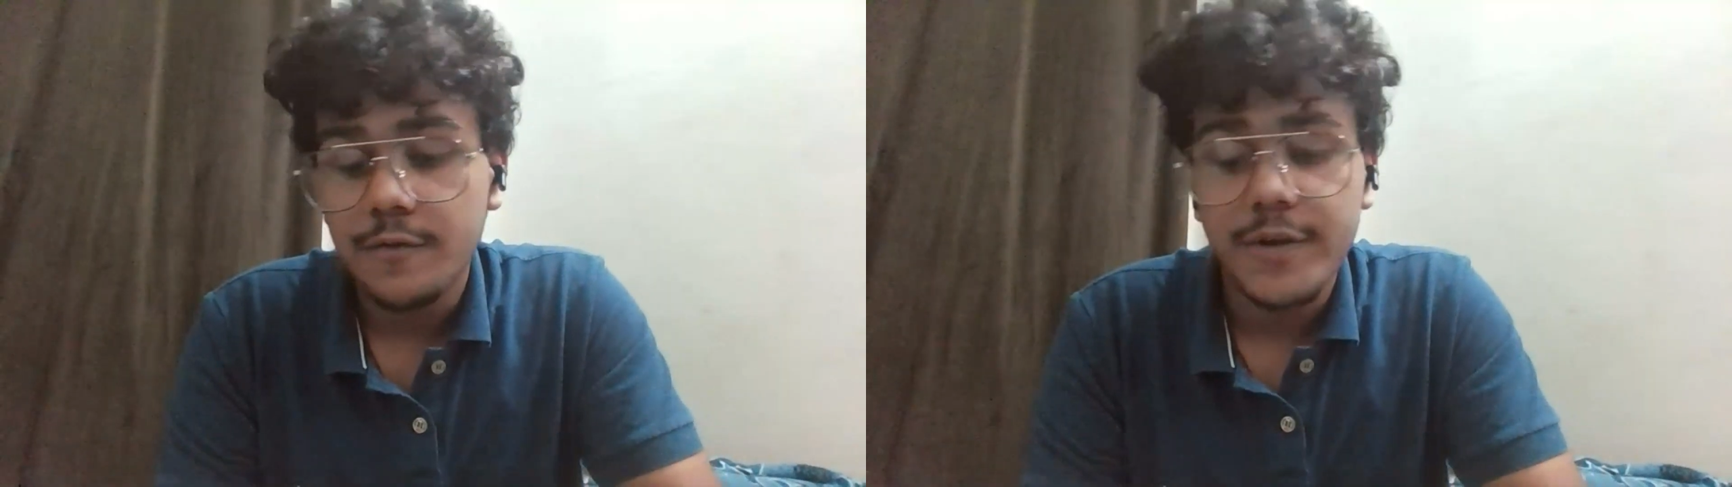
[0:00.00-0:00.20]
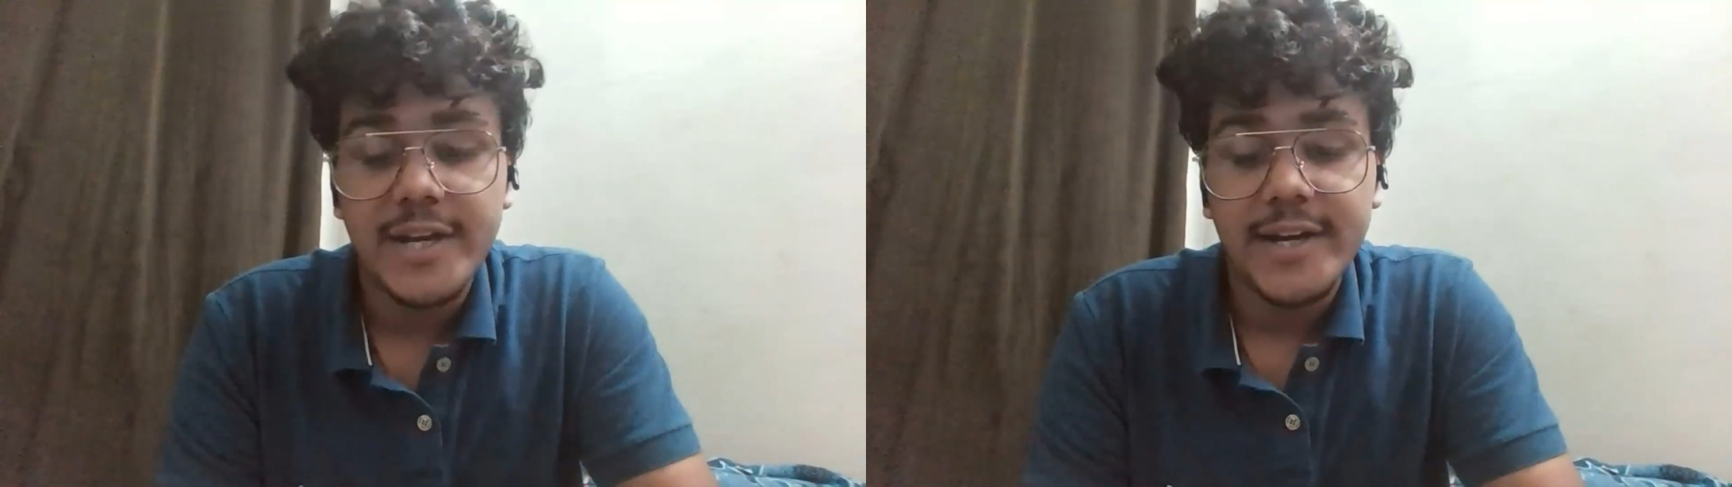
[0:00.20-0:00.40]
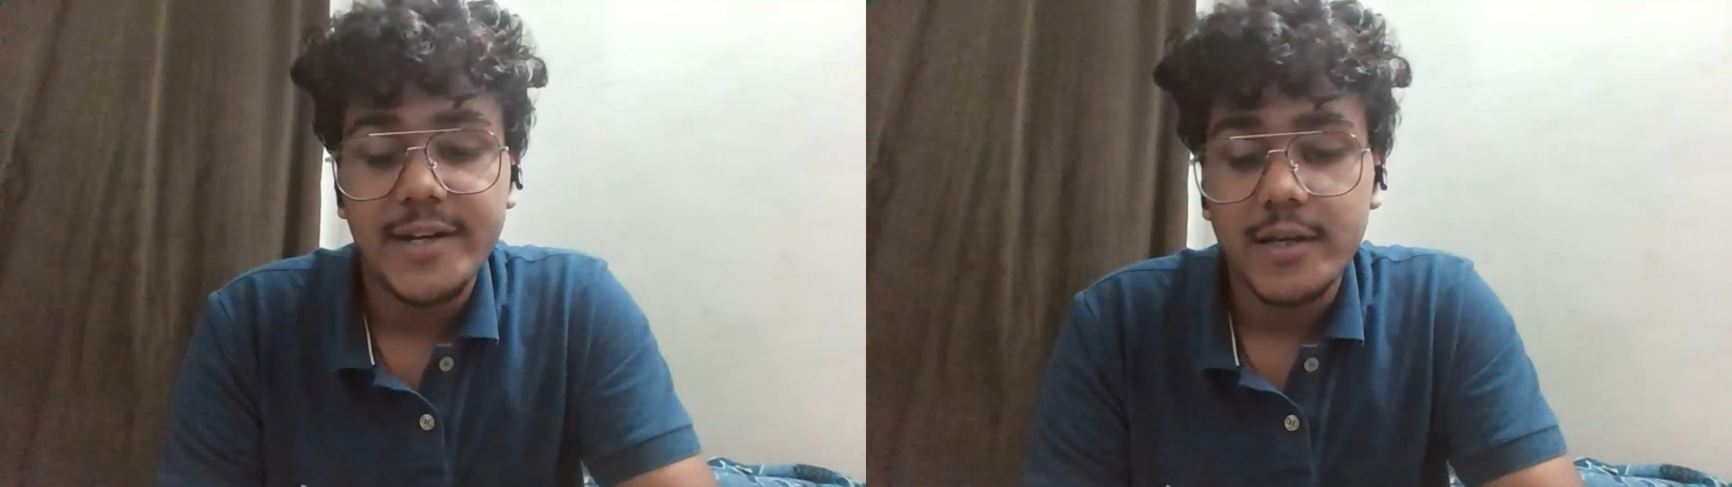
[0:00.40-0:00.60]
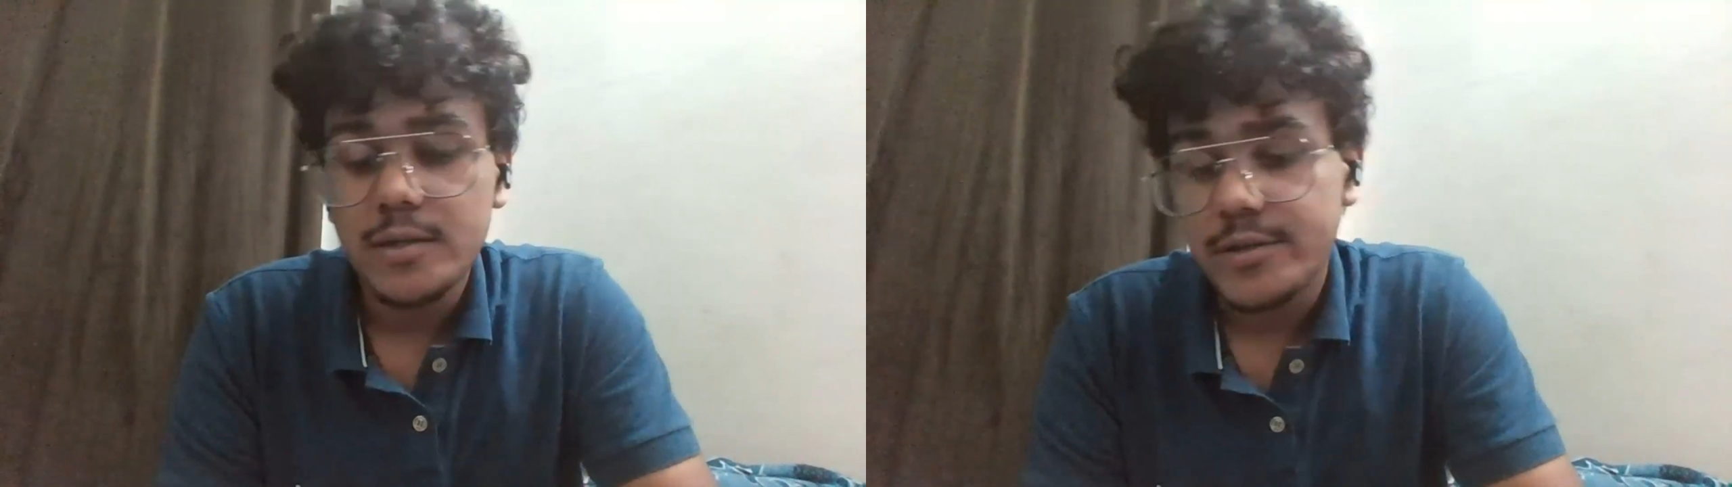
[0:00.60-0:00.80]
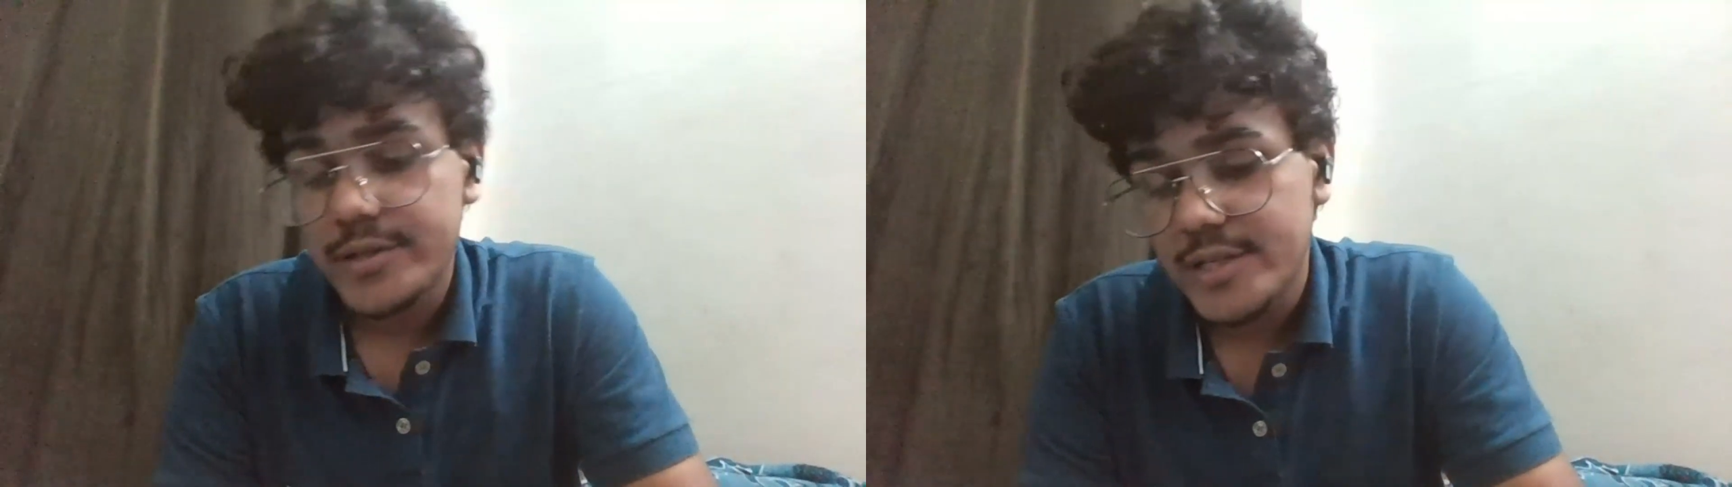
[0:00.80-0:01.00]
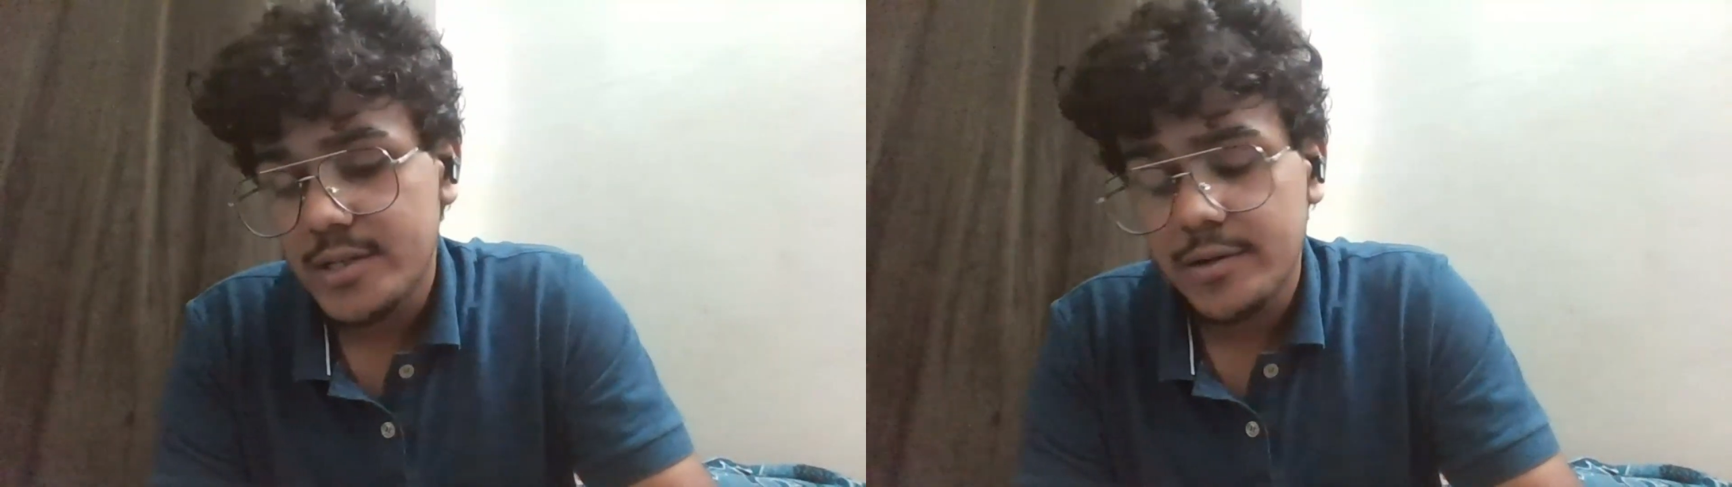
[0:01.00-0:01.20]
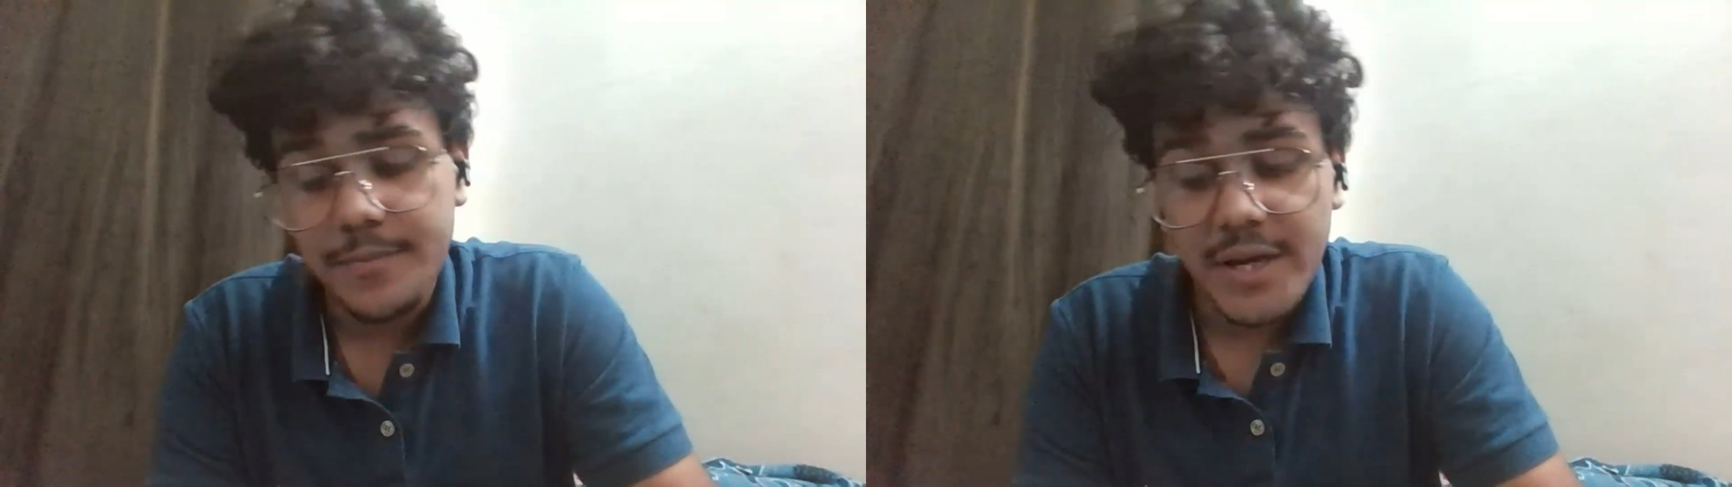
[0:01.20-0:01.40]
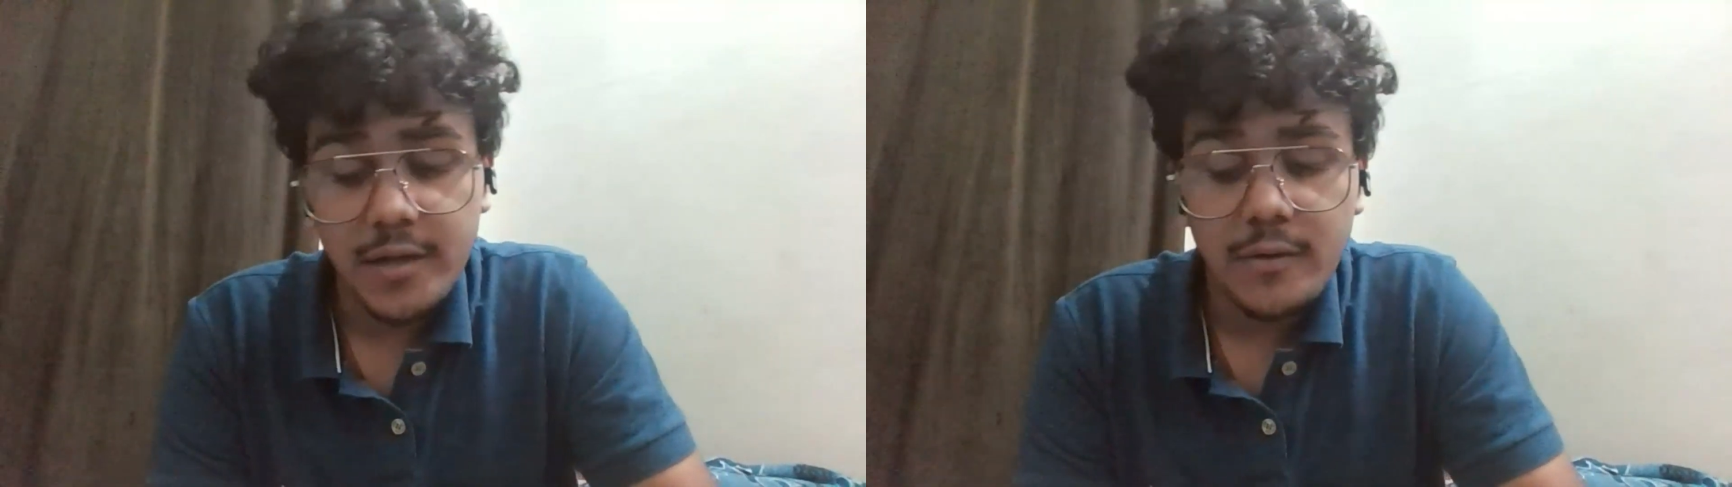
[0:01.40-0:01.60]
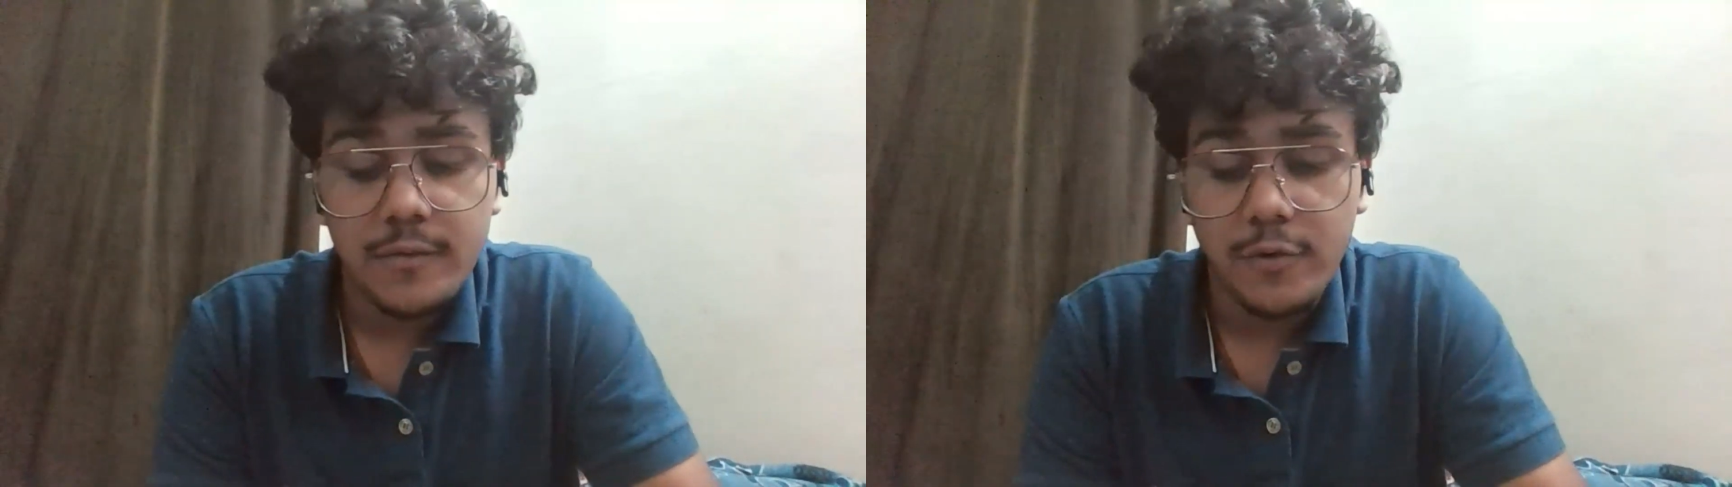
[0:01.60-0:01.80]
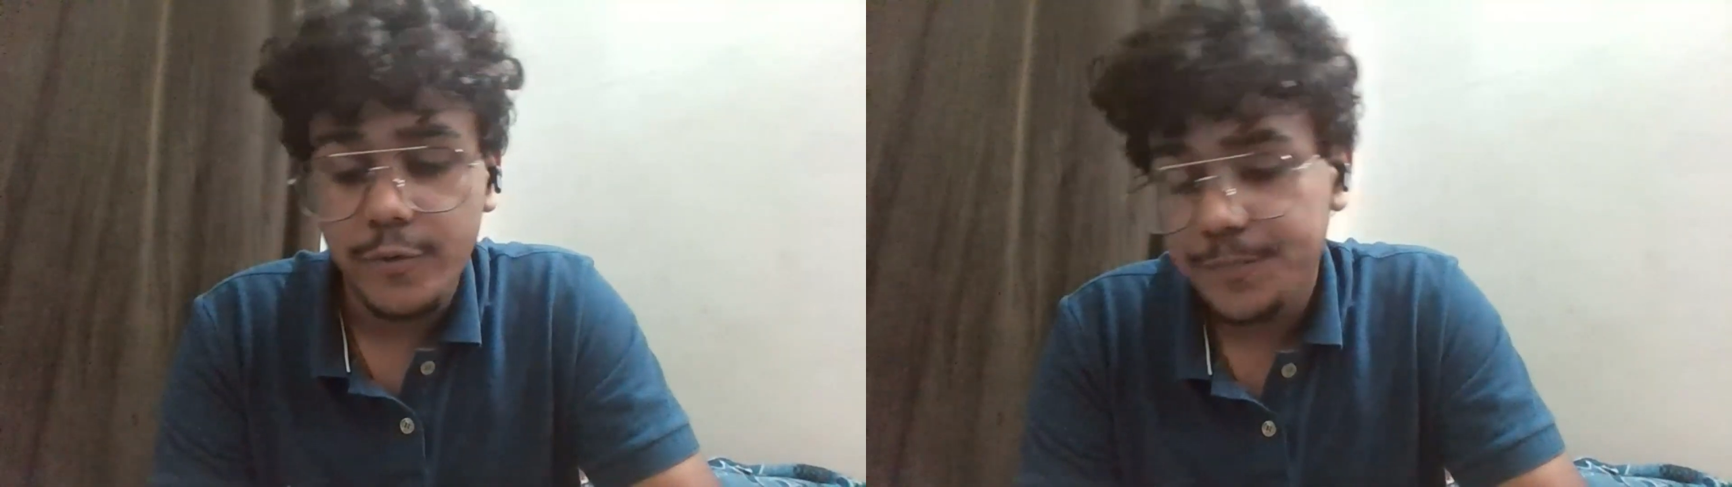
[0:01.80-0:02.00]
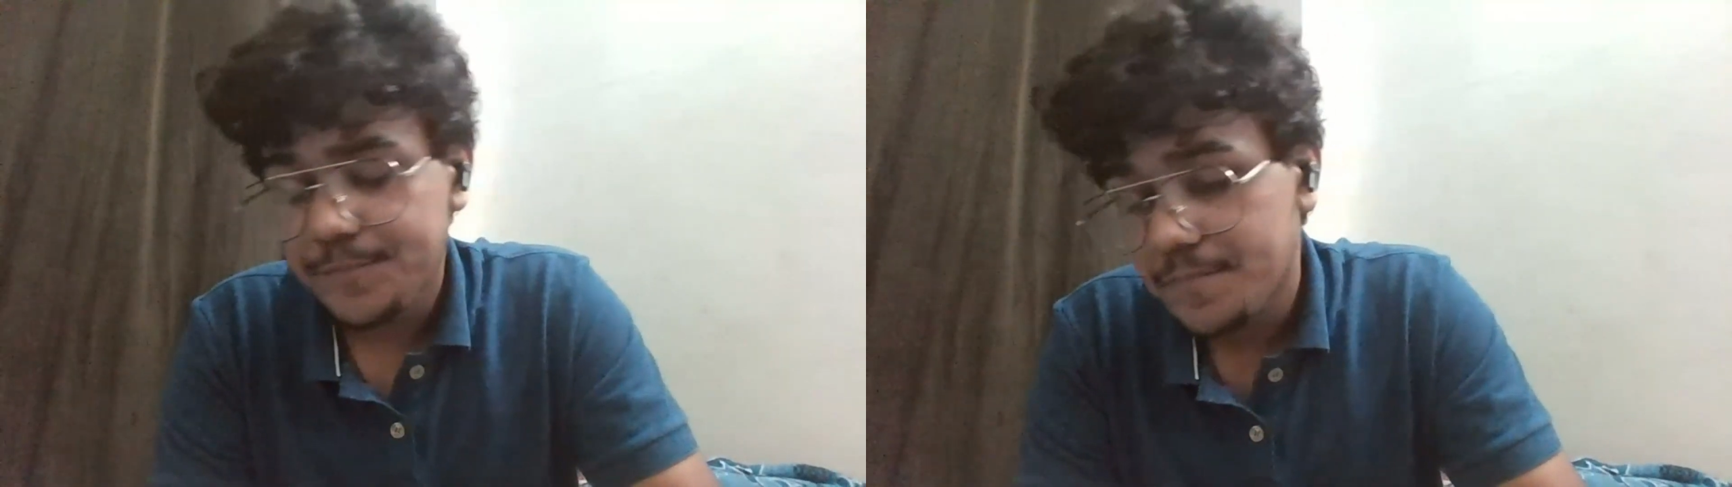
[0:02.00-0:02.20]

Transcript: we connect the this remaining four.